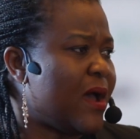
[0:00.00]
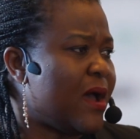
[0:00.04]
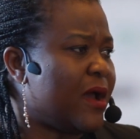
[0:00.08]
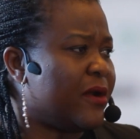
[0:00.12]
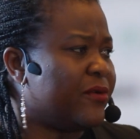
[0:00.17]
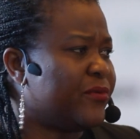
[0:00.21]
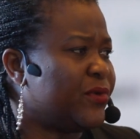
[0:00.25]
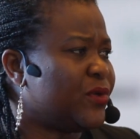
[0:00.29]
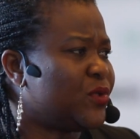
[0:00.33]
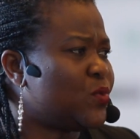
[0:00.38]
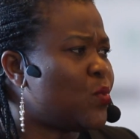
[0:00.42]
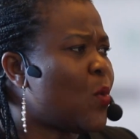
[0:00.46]
now
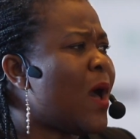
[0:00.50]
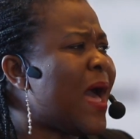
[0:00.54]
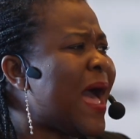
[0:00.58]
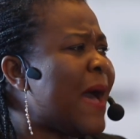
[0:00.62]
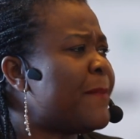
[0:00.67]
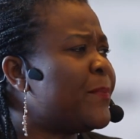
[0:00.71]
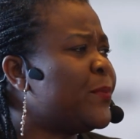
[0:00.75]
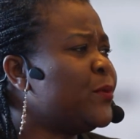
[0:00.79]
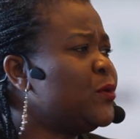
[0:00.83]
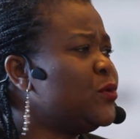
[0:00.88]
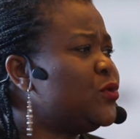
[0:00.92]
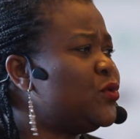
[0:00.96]
arose, what
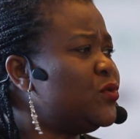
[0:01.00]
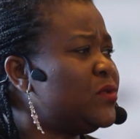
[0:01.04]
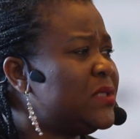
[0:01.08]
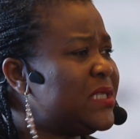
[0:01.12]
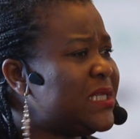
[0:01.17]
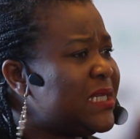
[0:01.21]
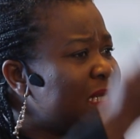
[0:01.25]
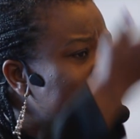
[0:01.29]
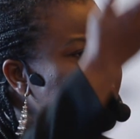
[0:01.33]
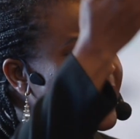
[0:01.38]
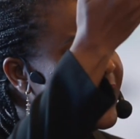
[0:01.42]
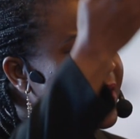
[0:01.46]
happened to
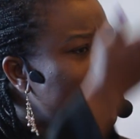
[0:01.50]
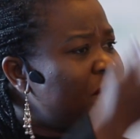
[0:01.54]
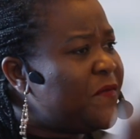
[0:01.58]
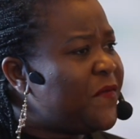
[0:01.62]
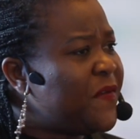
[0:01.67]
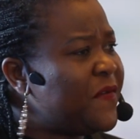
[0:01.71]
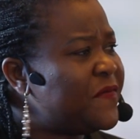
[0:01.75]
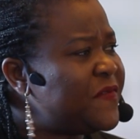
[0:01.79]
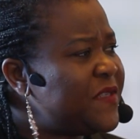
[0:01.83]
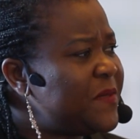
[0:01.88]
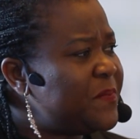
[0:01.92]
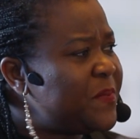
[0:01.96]
the
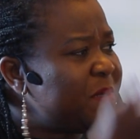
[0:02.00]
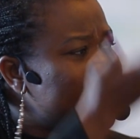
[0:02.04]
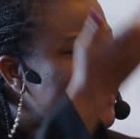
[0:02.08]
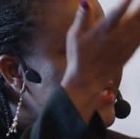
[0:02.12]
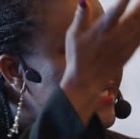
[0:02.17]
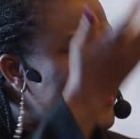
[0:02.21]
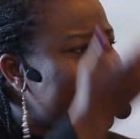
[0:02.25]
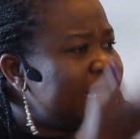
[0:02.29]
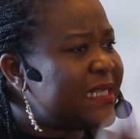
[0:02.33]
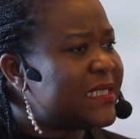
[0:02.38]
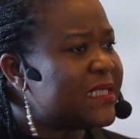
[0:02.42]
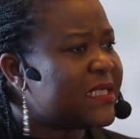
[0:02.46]

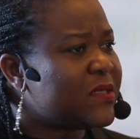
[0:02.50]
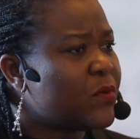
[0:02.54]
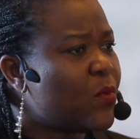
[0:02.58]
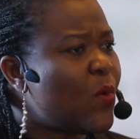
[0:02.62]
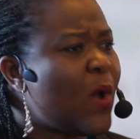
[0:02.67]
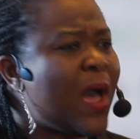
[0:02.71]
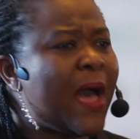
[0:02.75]
50%?